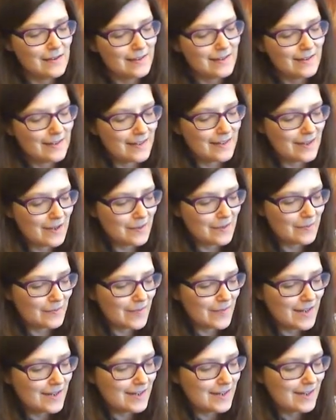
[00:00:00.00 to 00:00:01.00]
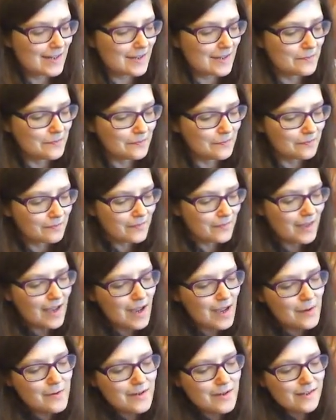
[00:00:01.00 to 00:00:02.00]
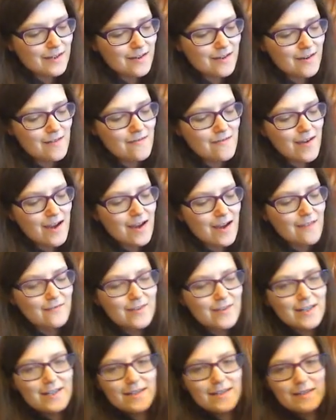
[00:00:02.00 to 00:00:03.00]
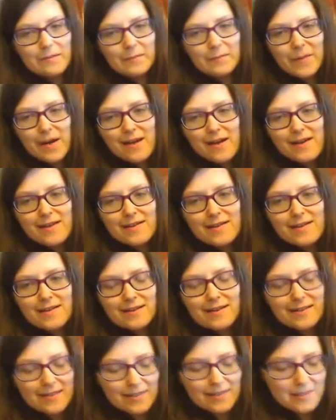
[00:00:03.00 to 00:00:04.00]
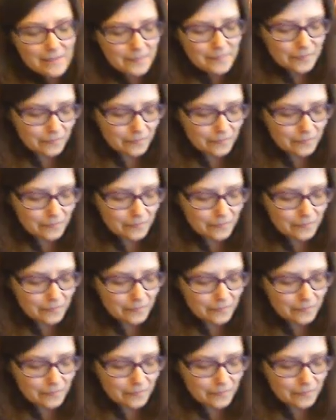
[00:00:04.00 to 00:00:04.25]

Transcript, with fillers: so this is how it arrived in the box